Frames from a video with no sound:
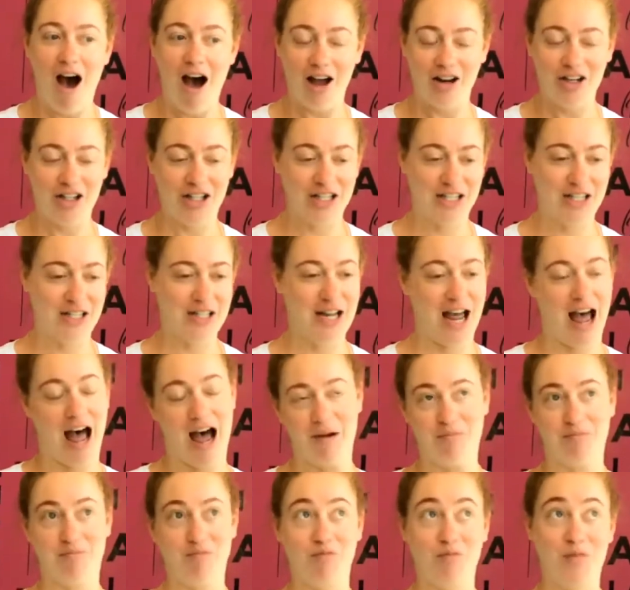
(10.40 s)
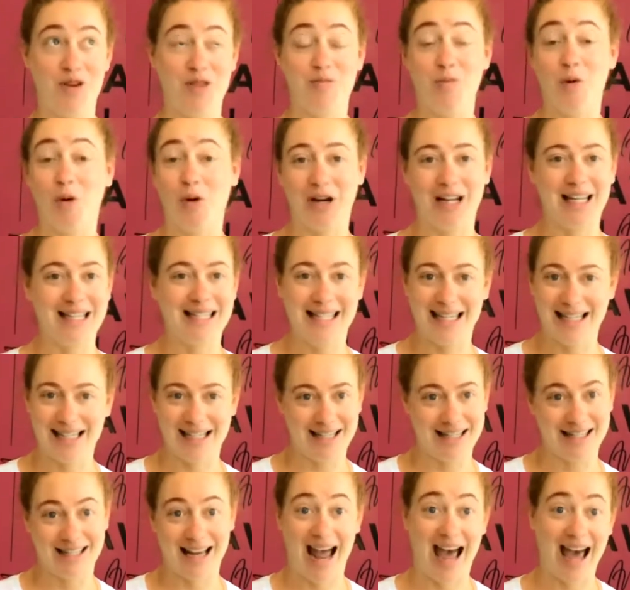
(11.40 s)
just um, with morning sickness,
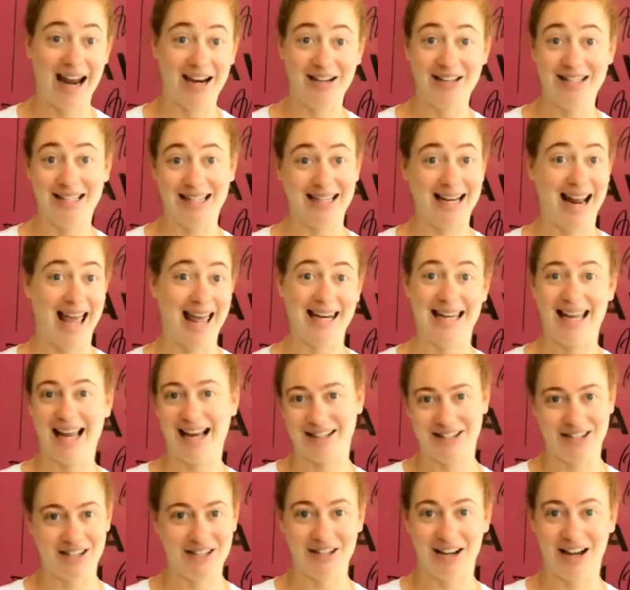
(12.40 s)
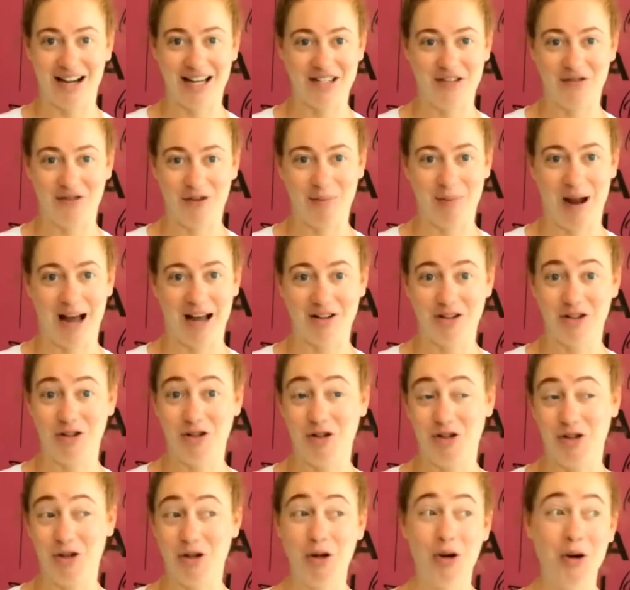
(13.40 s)
I hadn't done any exercise for about
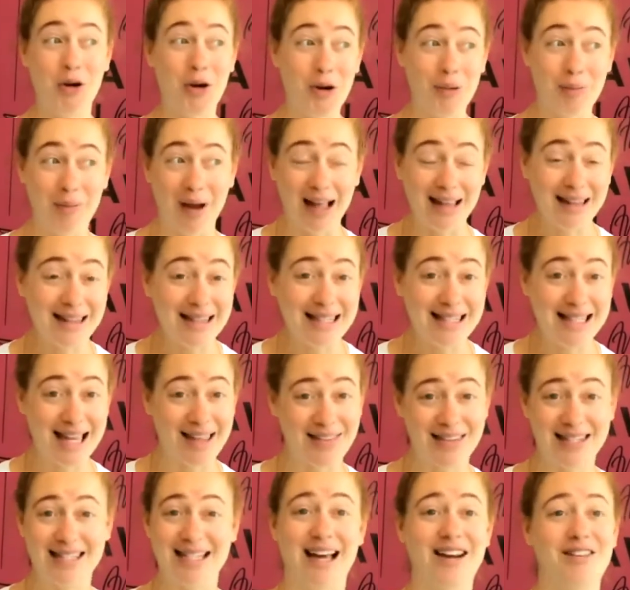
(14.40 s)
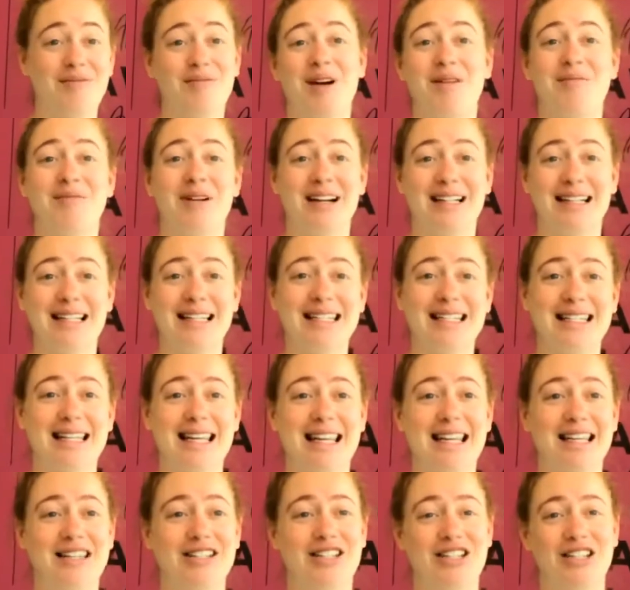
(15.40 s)
two months at the start of my pregnancy
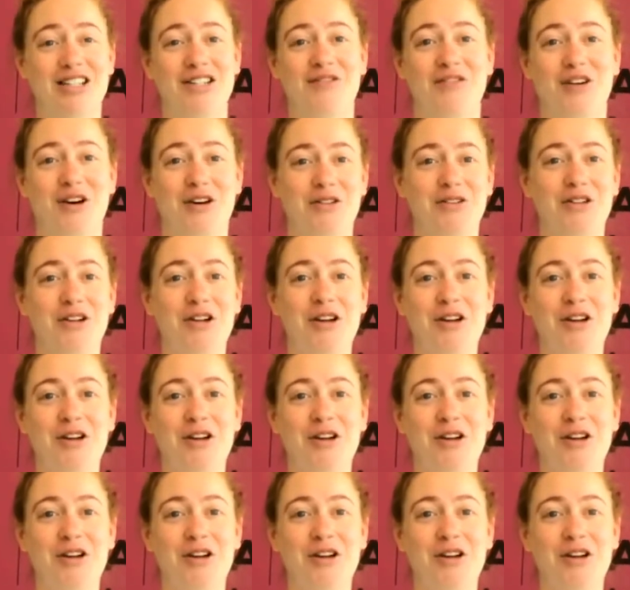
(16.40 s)
and just felt